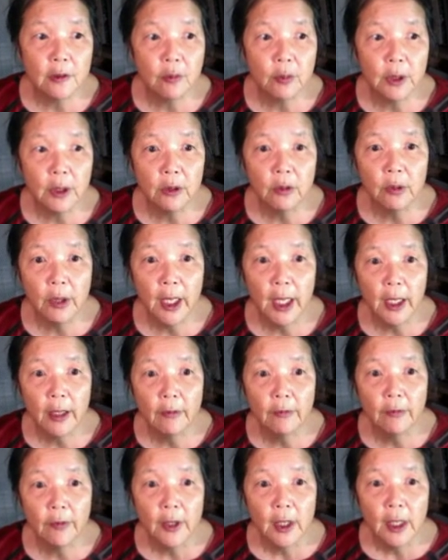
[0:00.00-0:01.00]
is. When you
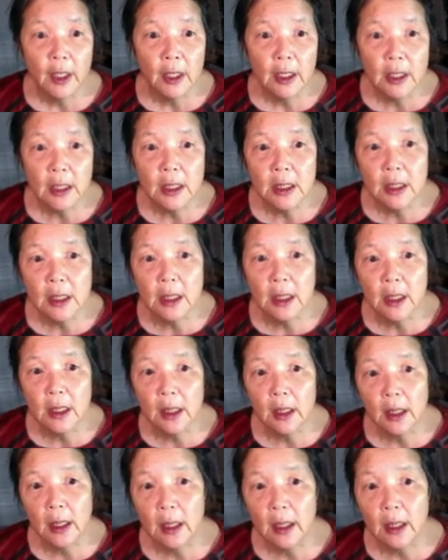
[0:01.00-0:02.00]
have
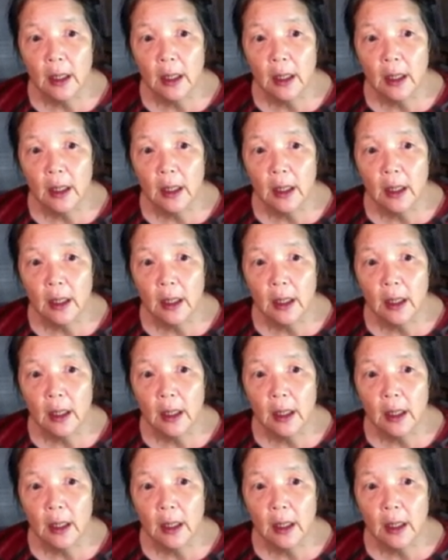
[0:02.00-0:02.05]
eaten